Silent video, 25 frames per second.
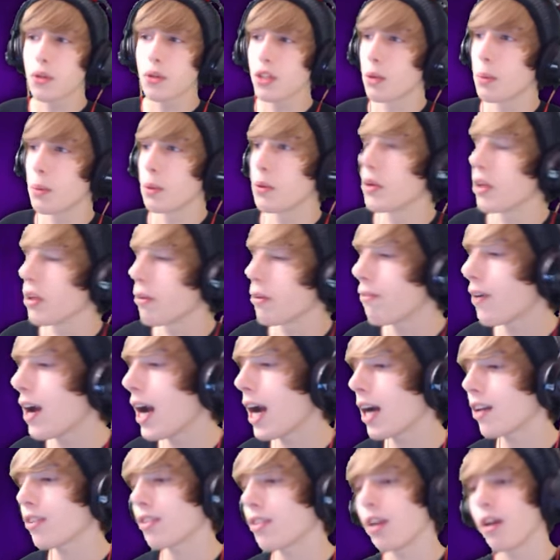was going to be really
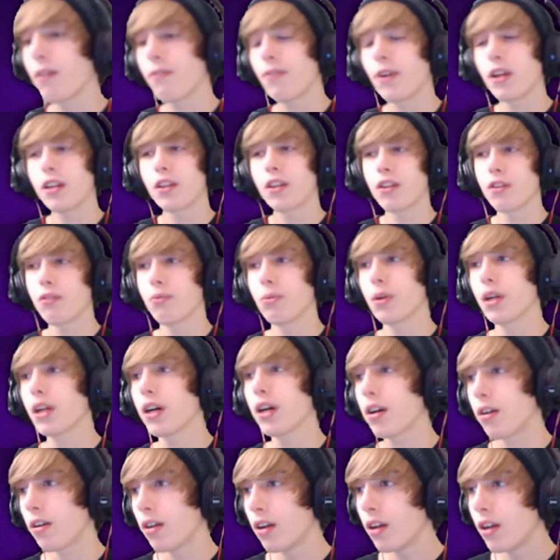fast and offensive, but
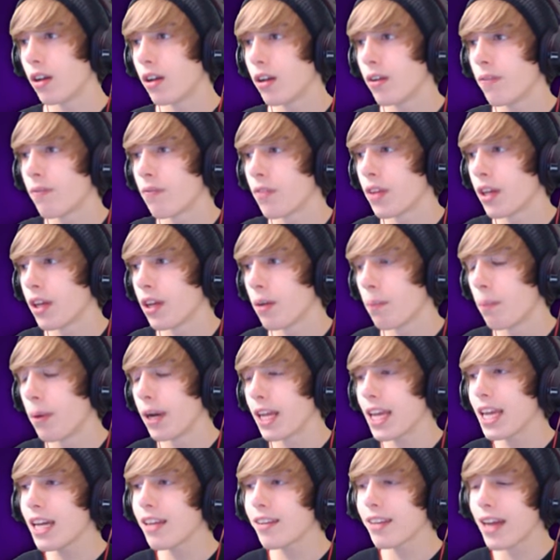no.
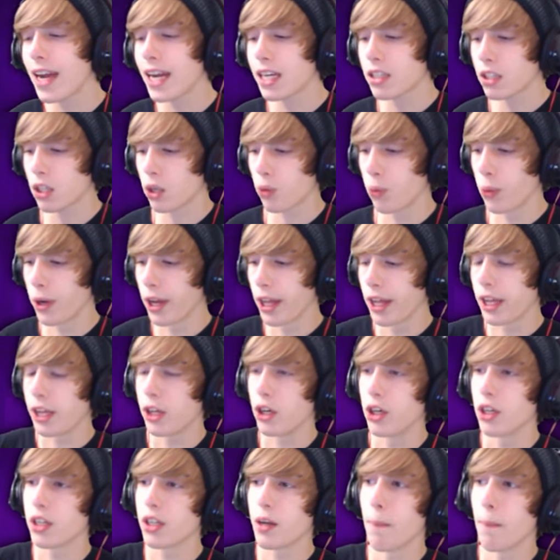But he is actually really
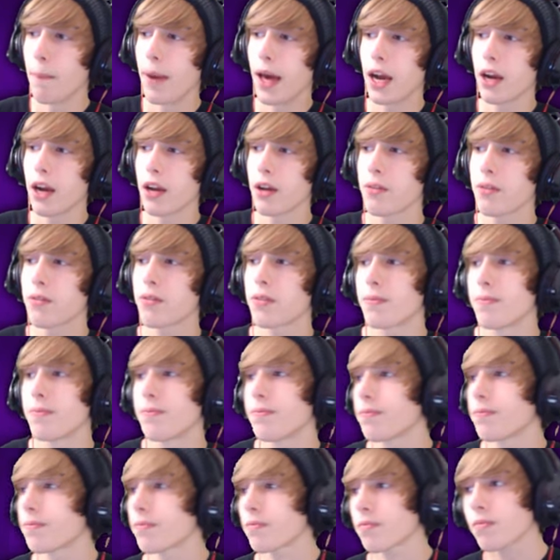good and competitive.
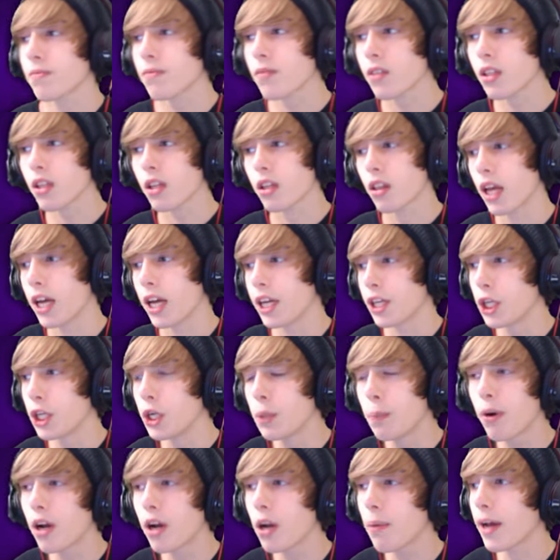Like,
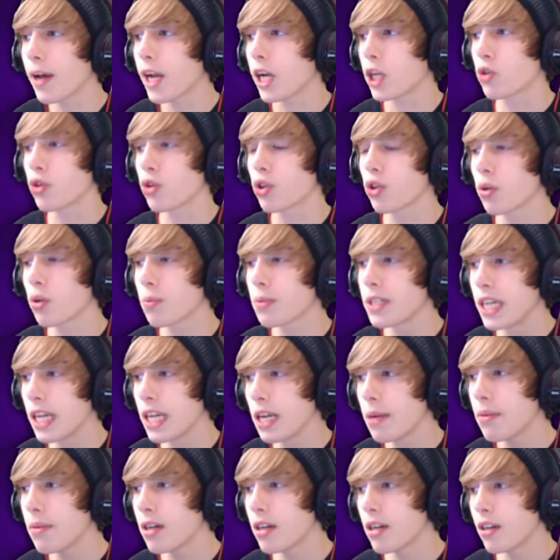you put him on a Trick Room
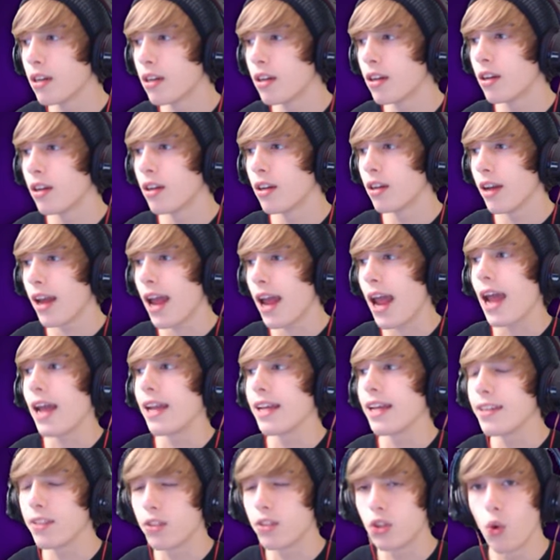team,
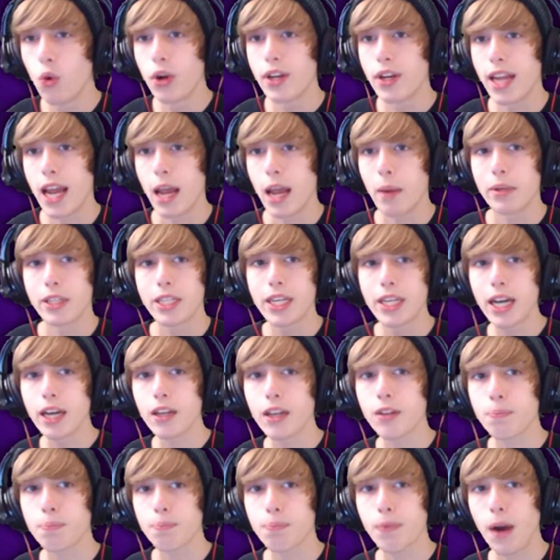and he's doing damage. He
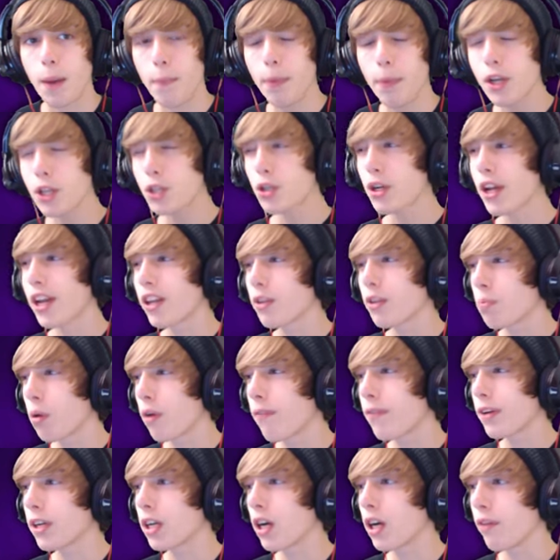has, I'm pretty sure he has
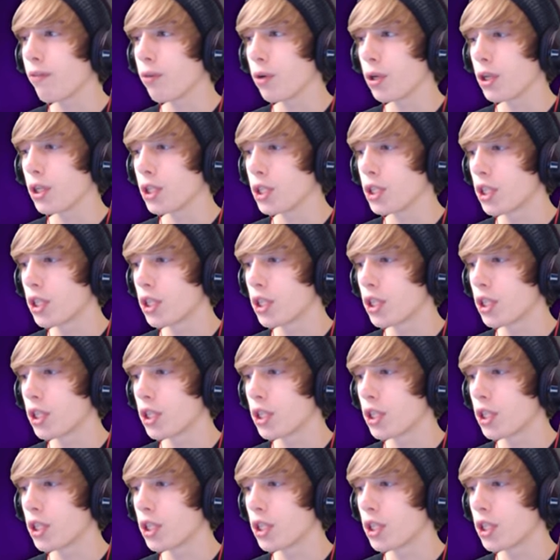perfect coverage.